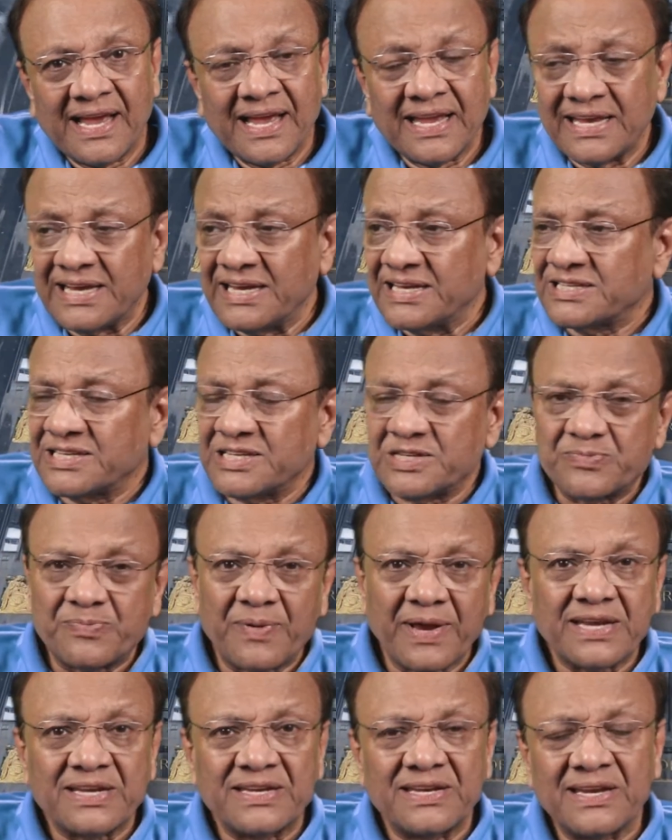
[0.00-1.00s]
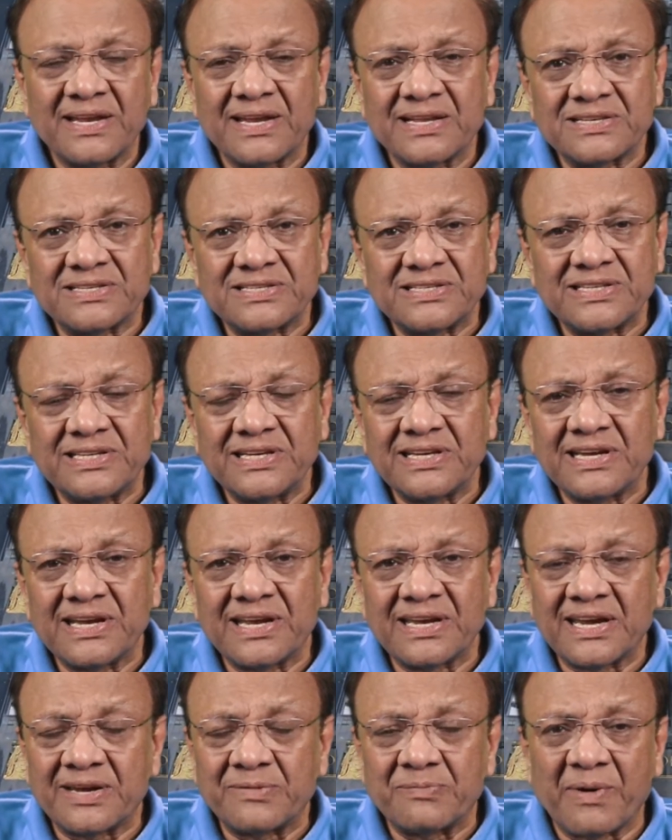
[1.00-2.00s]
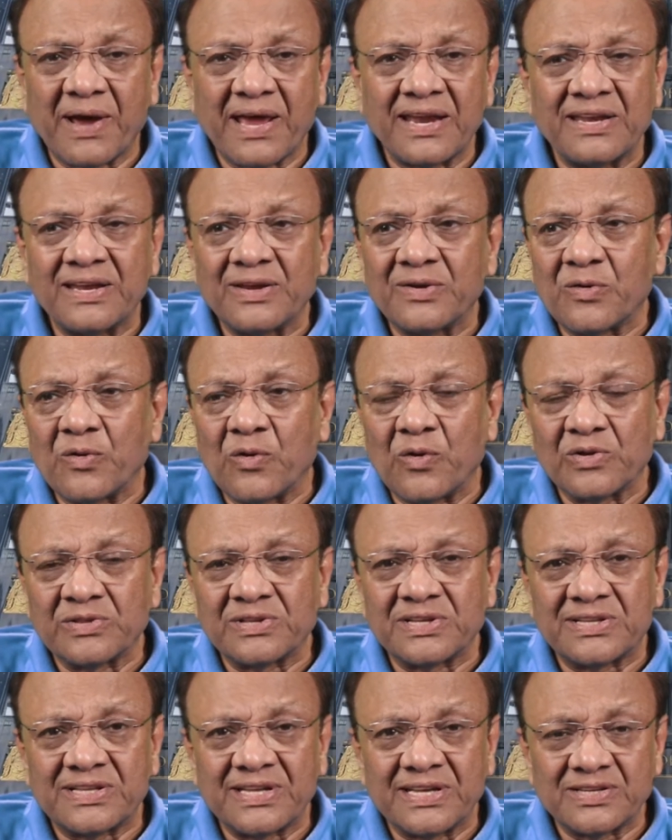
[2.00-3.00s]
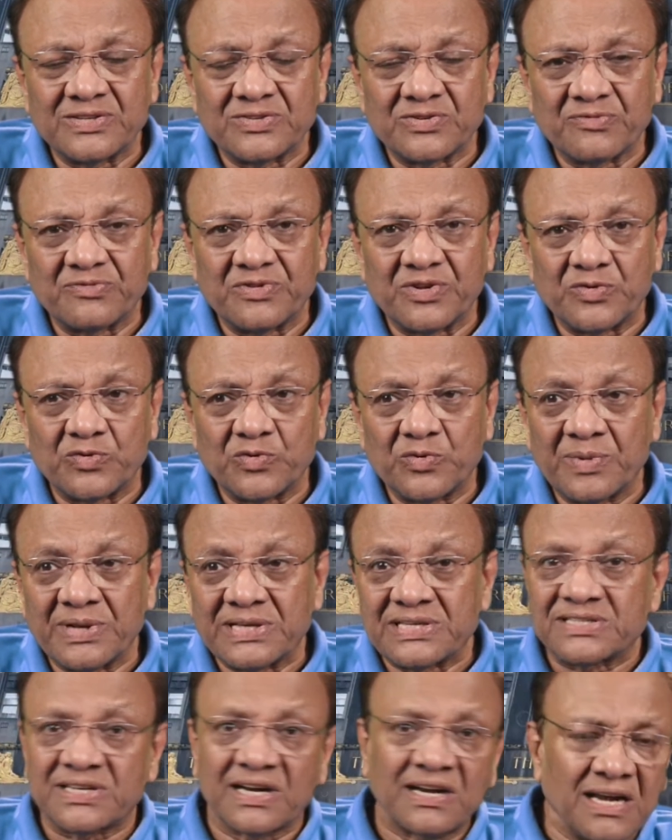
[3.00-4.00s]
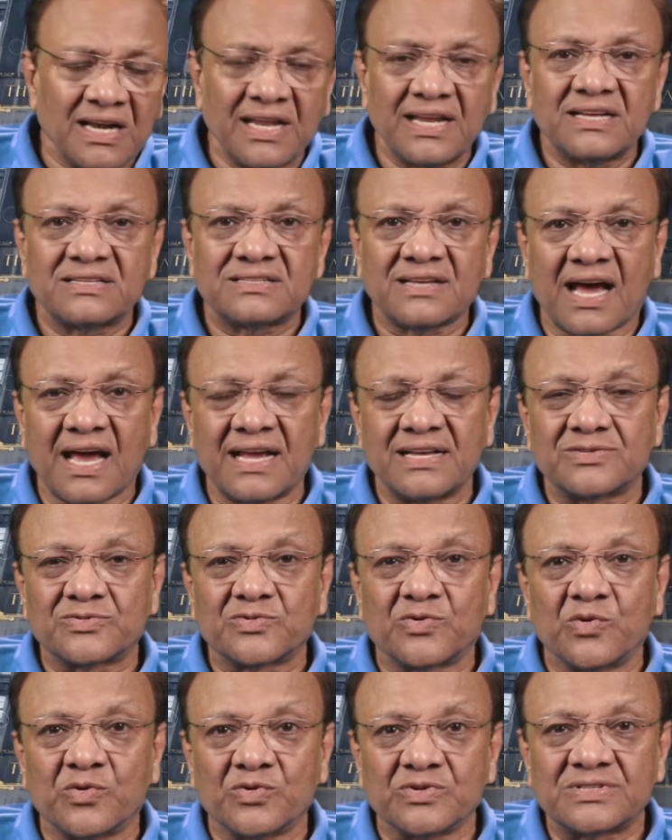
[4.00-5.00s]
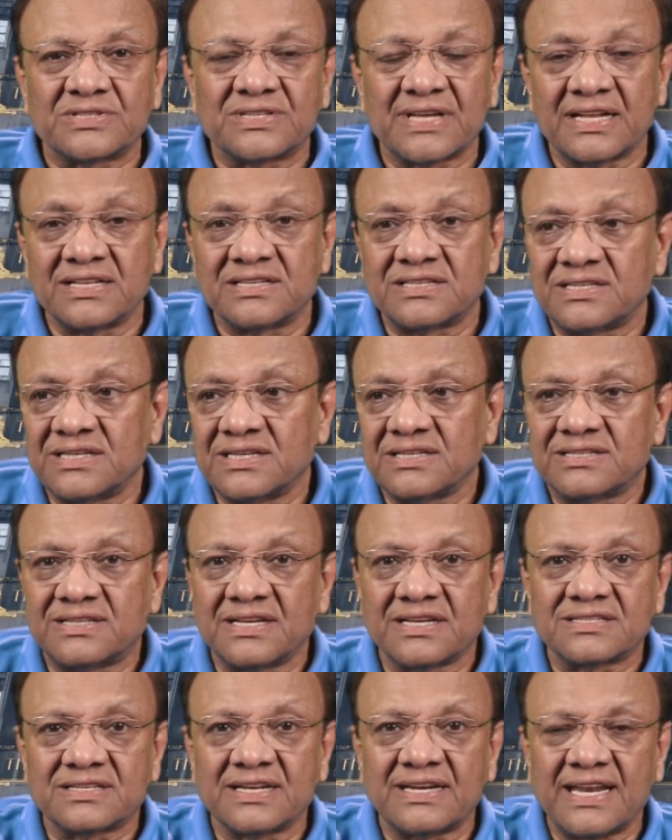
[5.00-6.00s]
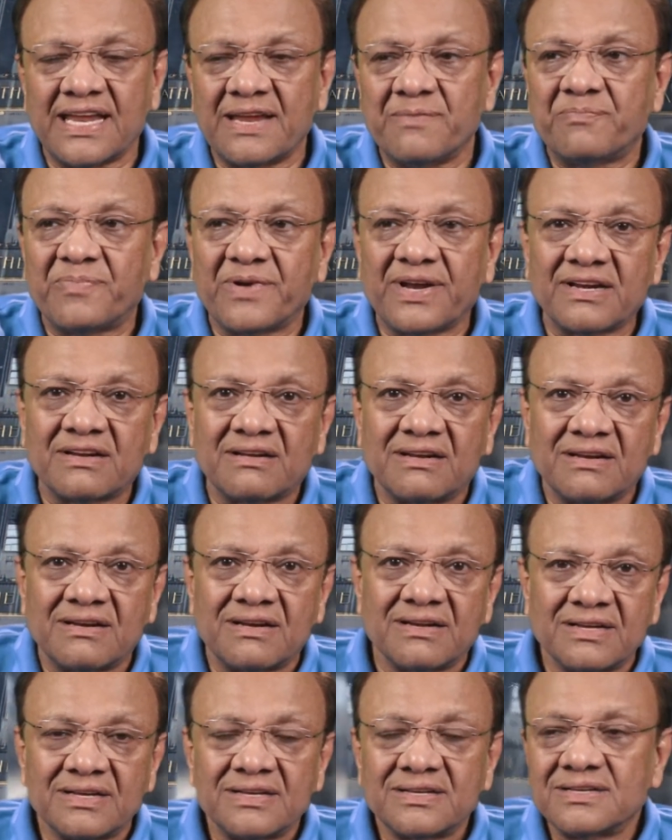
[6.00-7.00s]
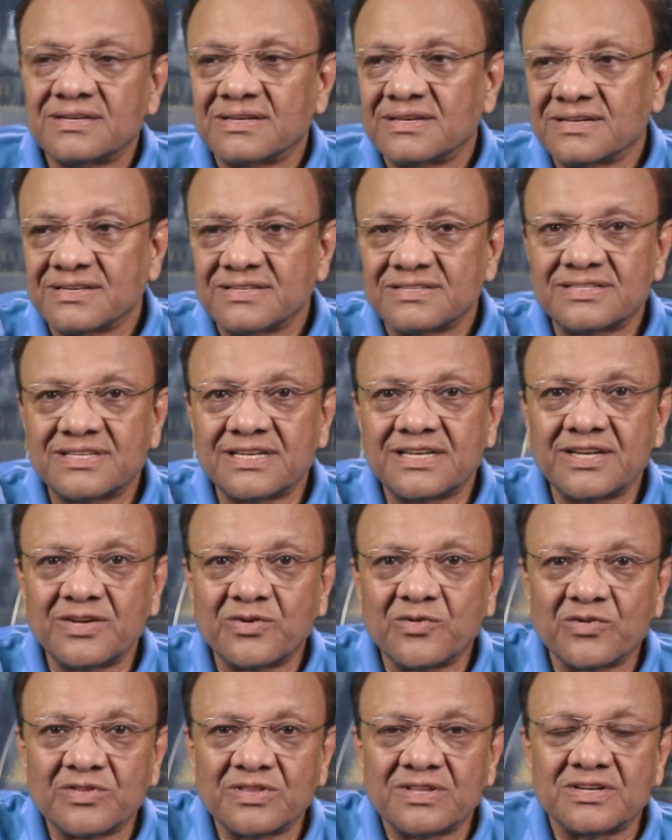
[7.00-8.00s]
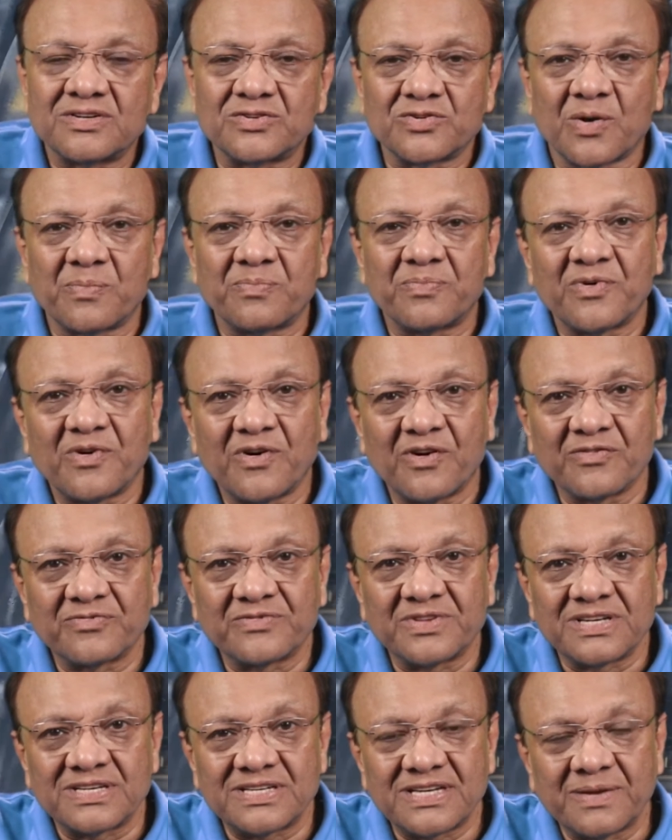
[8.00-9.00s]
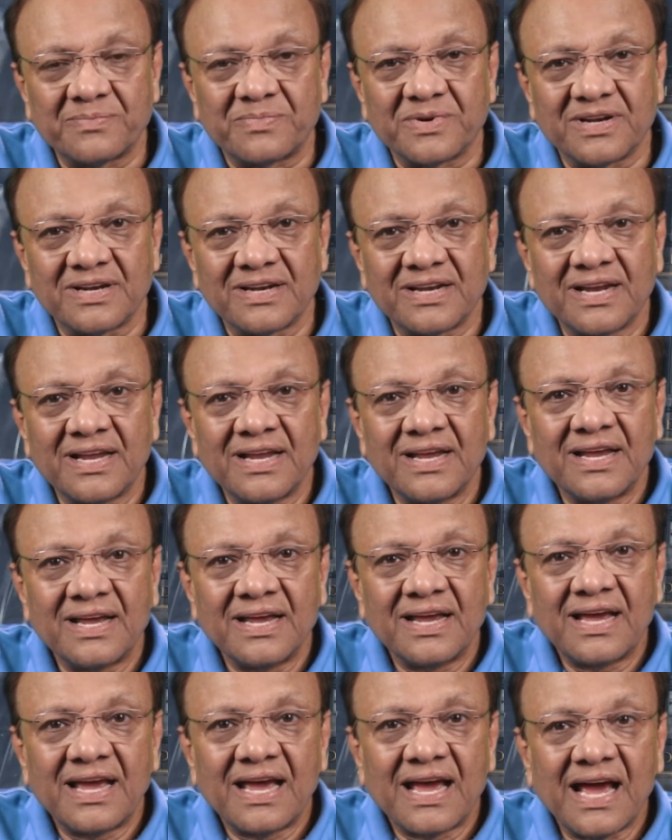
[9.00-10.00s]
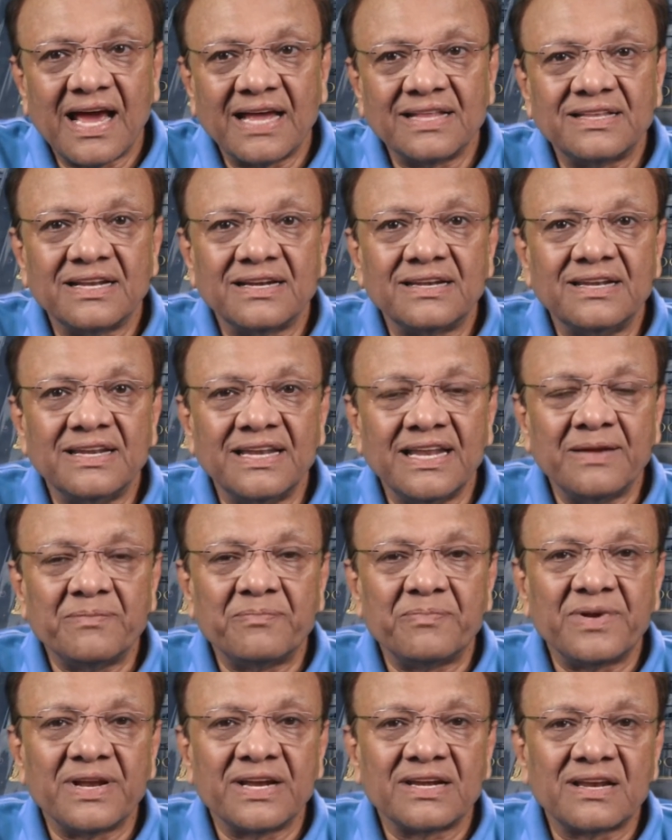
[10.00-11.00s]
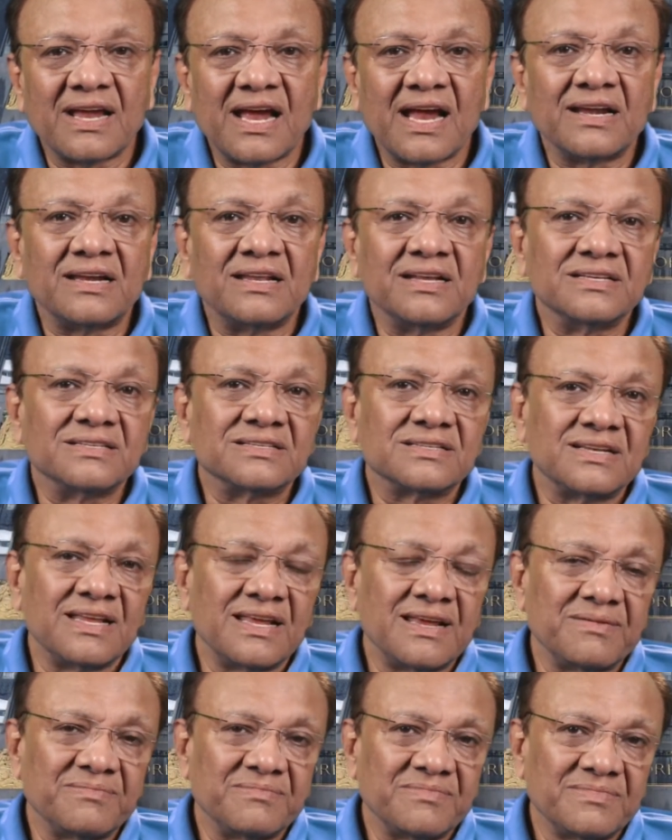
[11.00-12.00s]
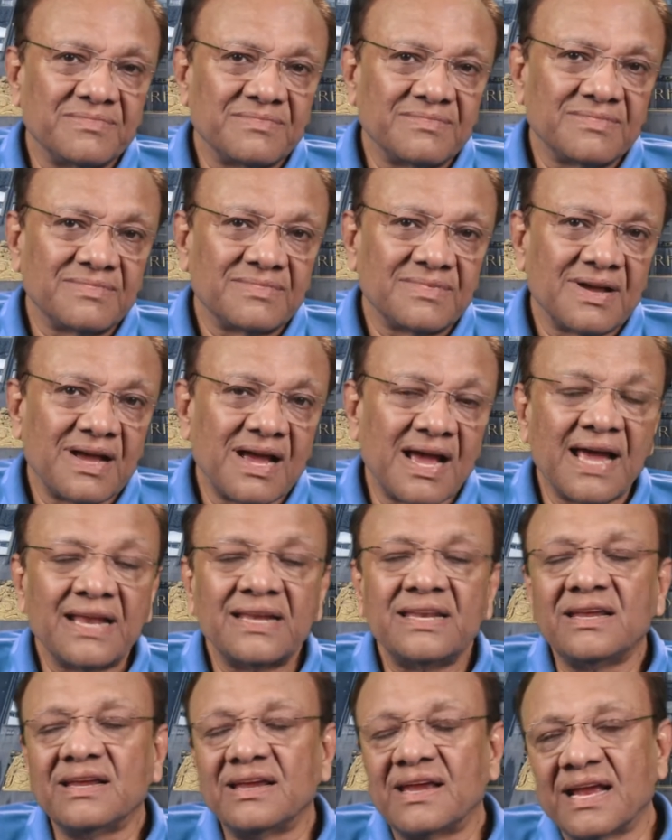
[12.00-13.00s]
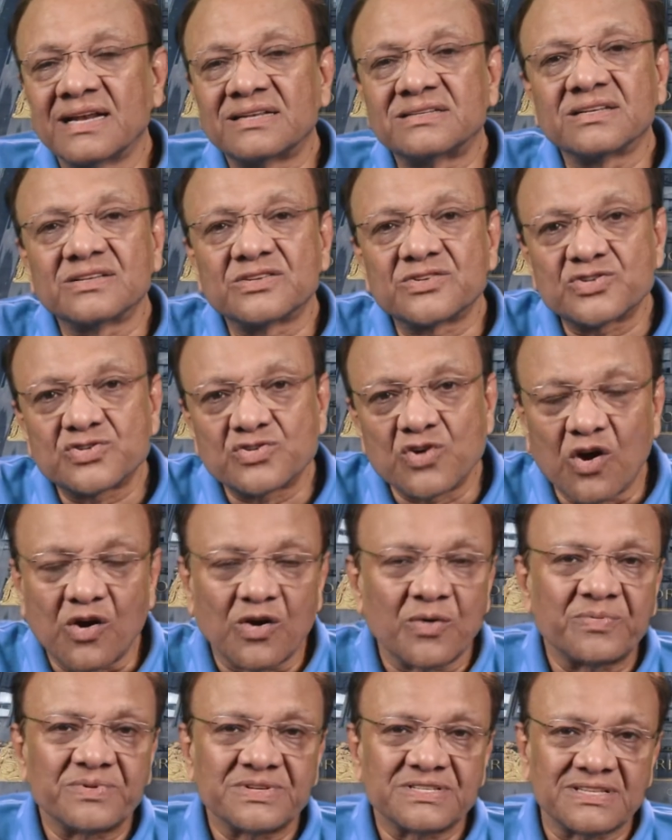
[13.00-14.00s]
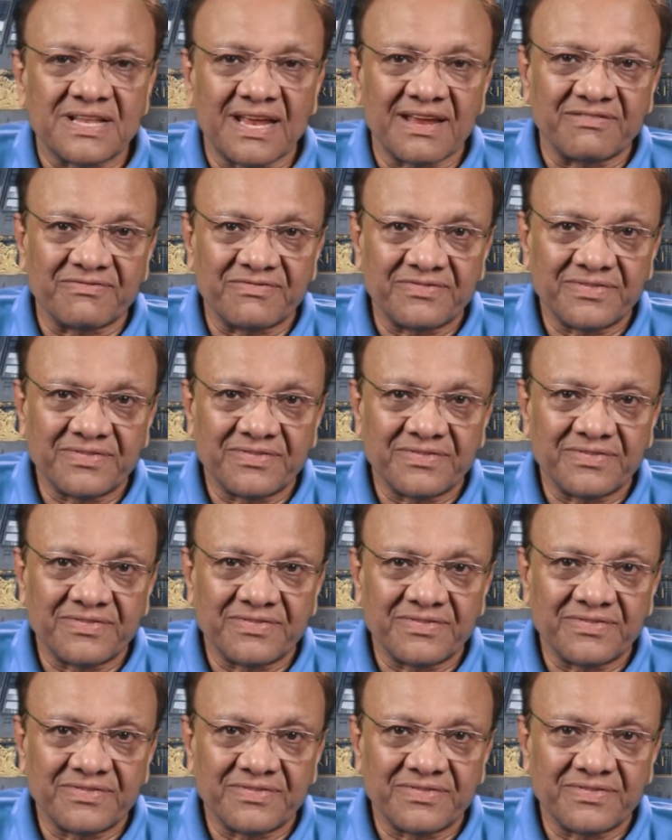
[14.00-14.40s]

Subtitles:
He is inspecting and seeing and admiring all the things of the room, and suddenly his eyes goes and sees there's a nameplate sitting on the top of the table, and that nameplate had his name. And he gets a shock of his life.